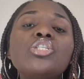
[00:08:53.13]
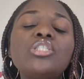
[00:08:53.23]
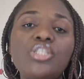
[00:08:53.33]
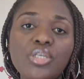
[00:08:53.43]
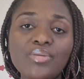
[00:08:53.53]

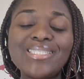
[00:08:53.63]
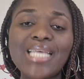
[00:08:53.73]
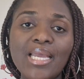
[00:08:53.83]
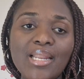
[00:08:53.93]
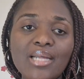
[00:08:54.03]
still
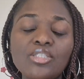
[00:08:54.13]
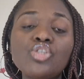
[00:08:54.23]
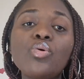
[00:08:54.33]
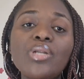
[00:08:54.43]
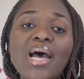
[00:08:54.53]
say that,
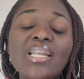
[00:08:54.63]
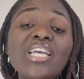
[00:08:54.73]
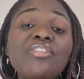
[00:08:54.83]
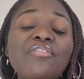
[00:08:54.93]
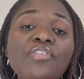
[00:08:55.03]
so that
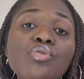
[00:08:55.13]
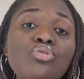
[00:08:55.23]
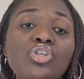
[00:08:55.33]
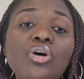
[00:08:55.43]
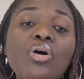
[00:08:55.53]
in the
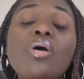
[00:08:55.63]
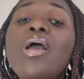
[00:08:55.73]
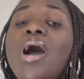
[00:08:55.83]
future,